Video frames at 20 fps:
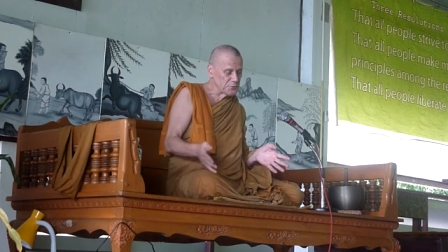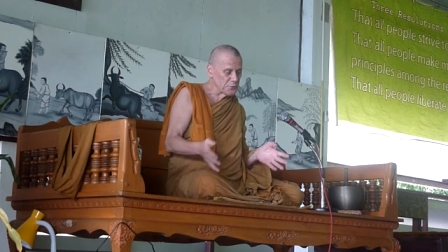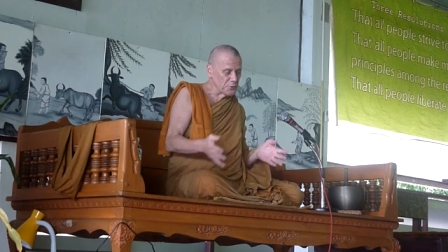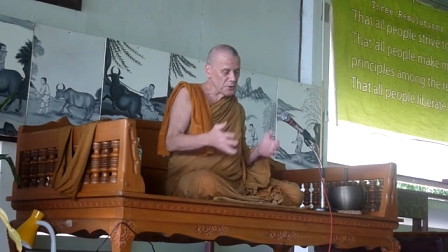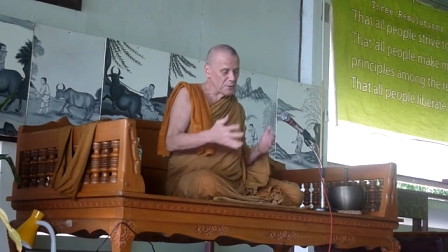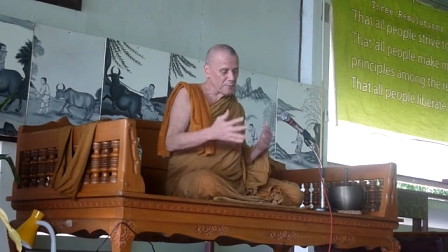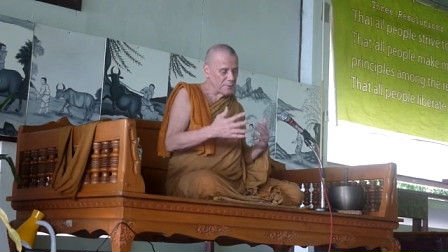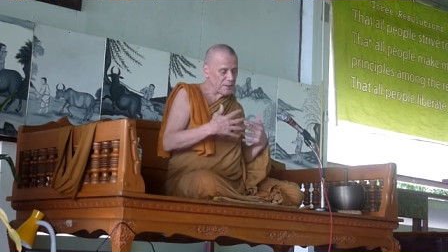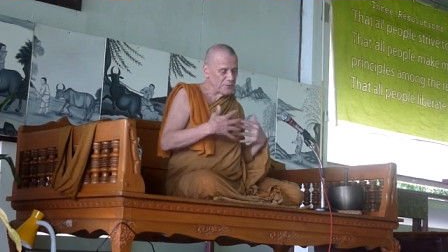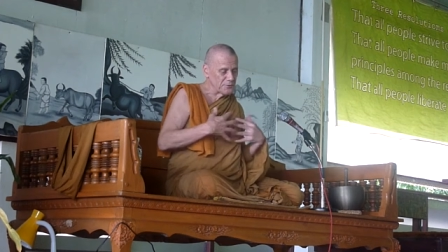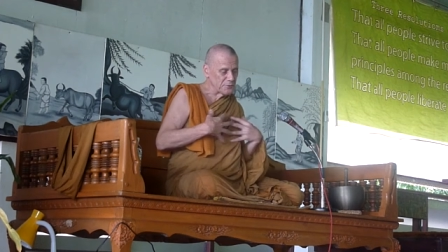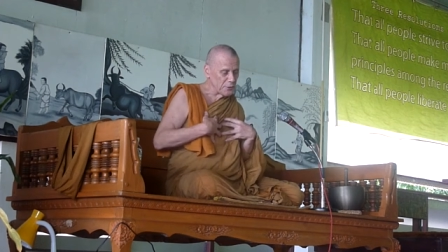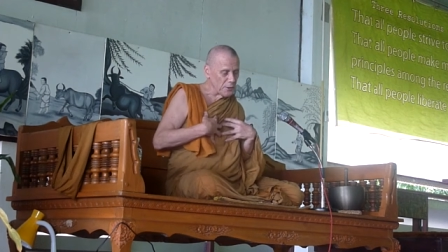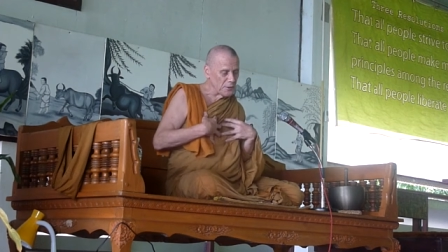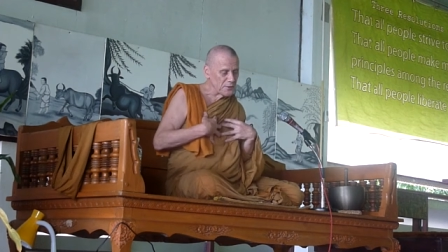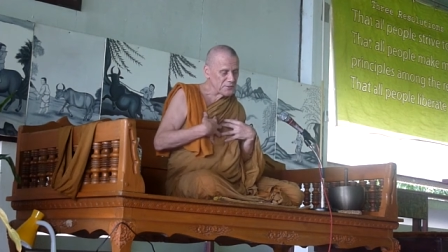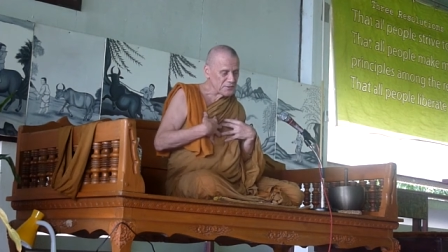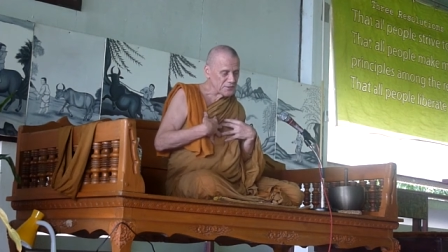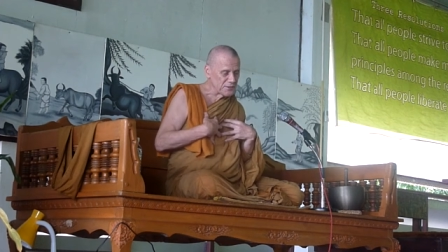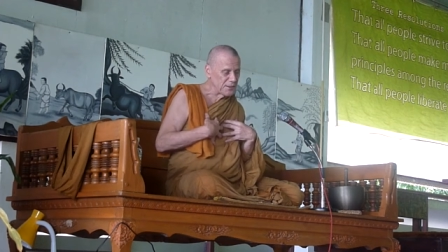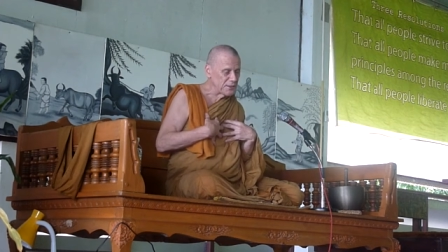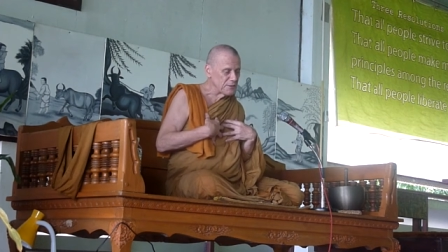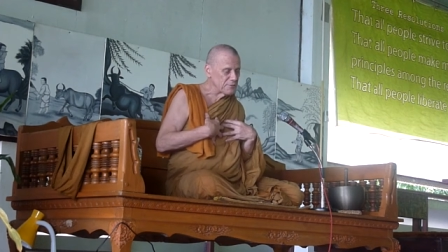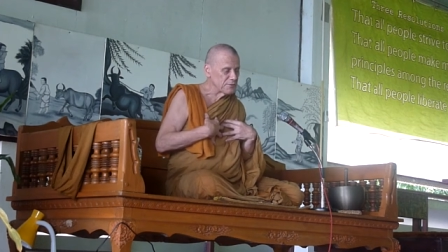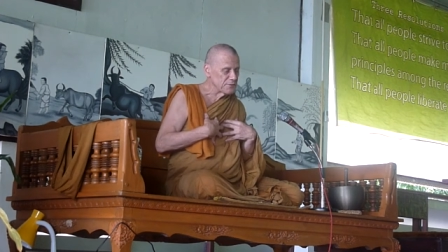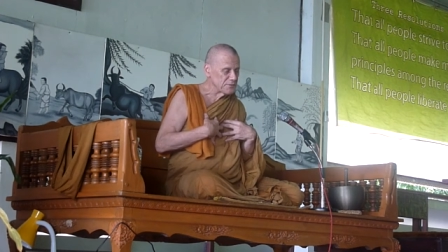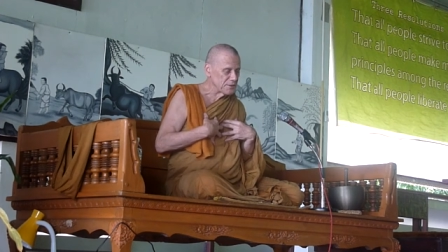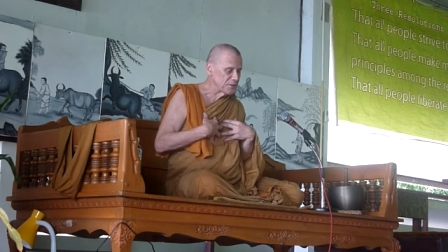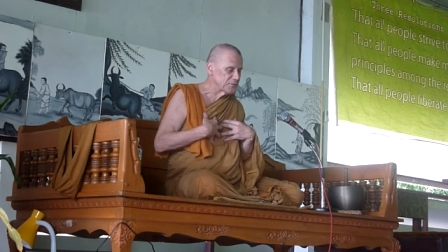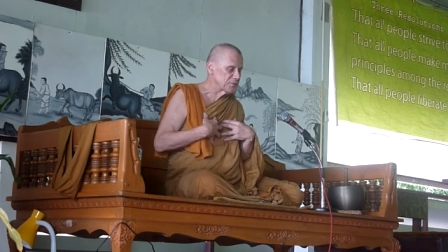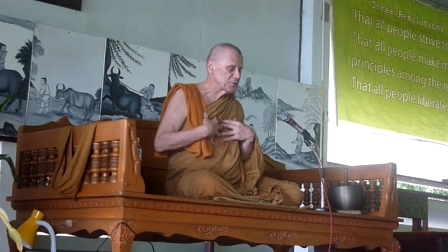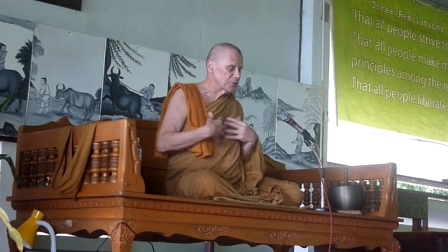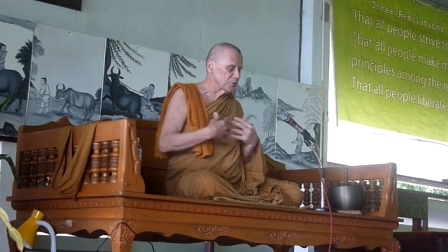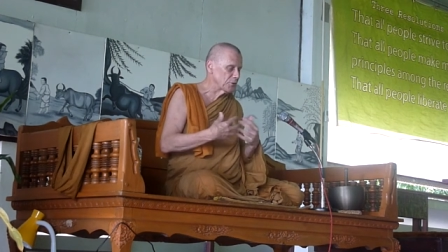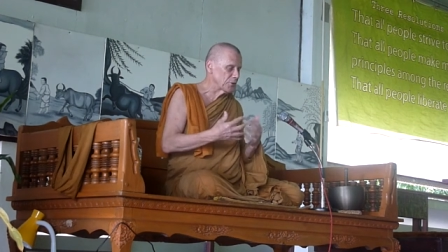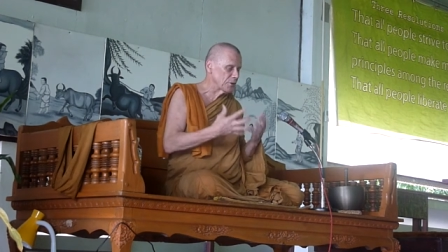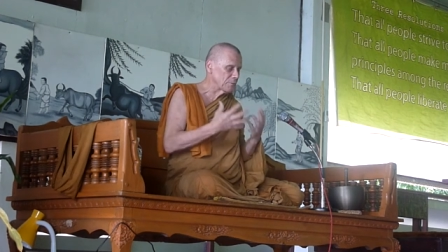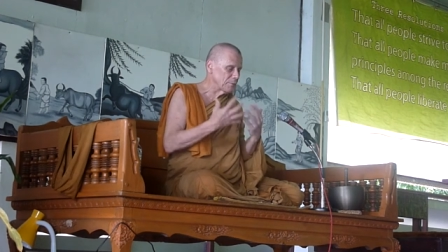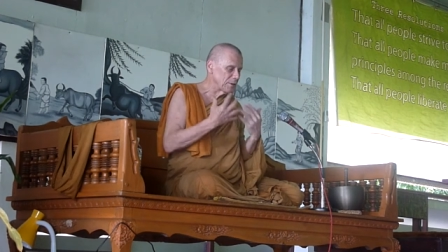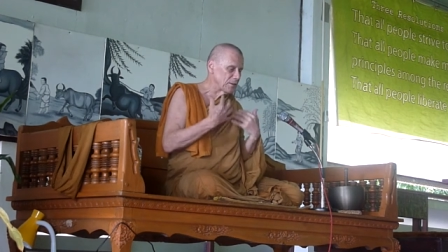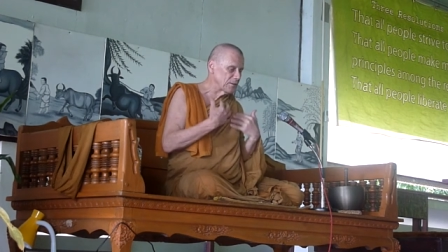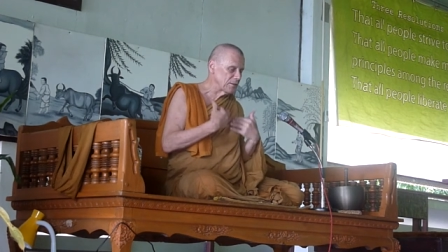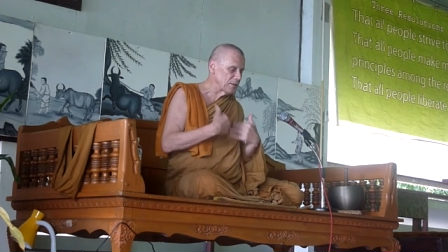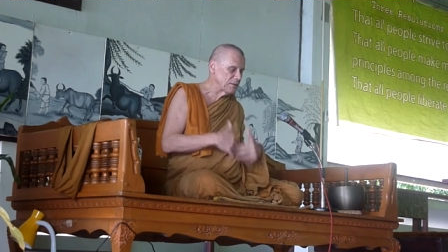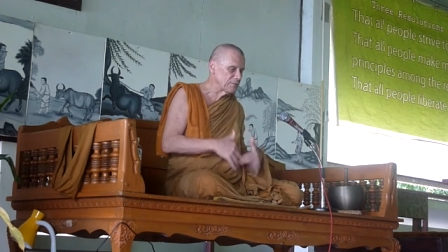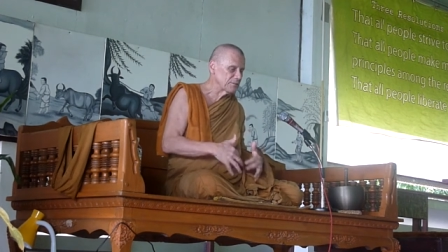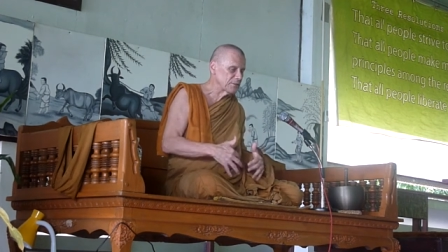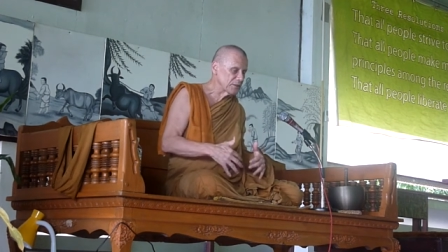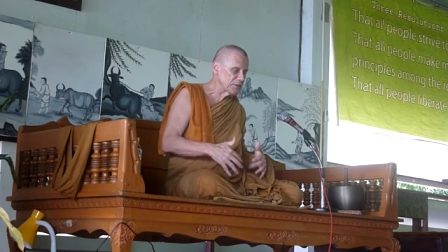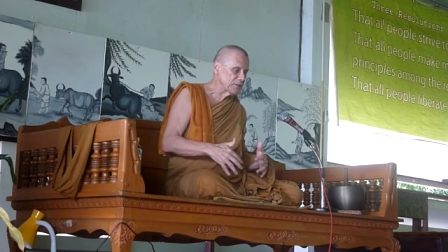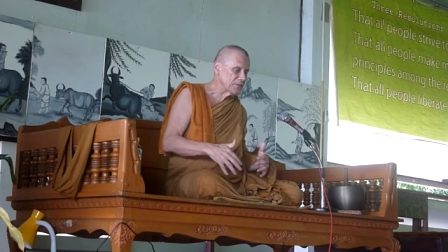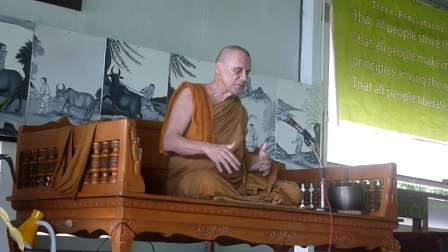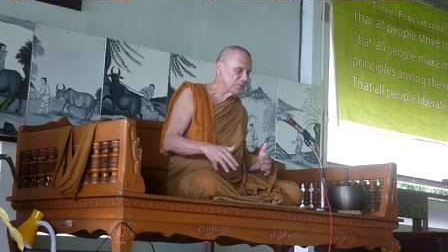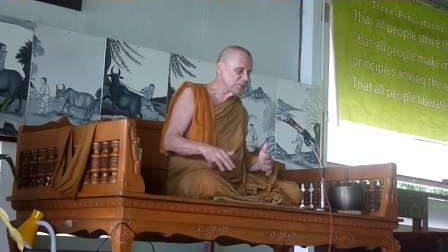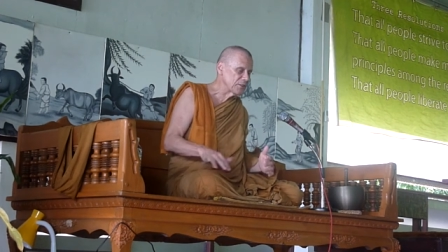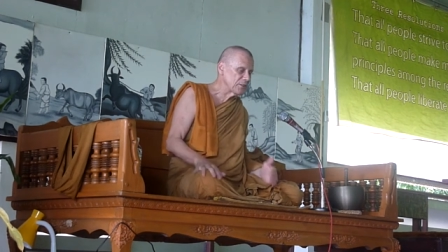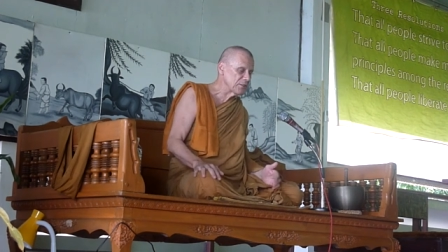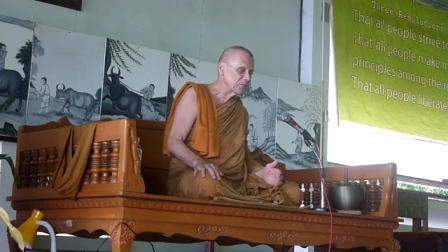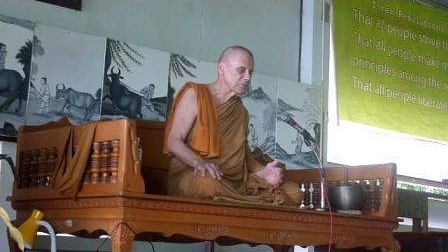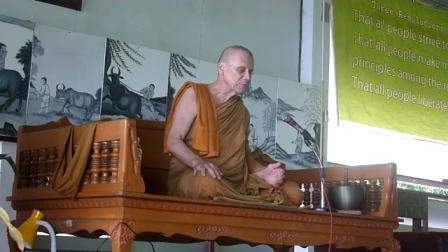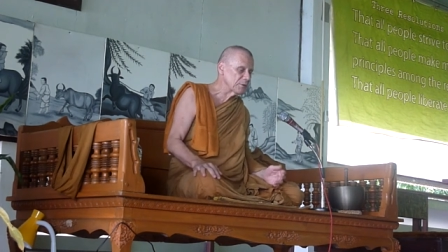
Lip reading: talk about not self and then to talk about loving ourselves,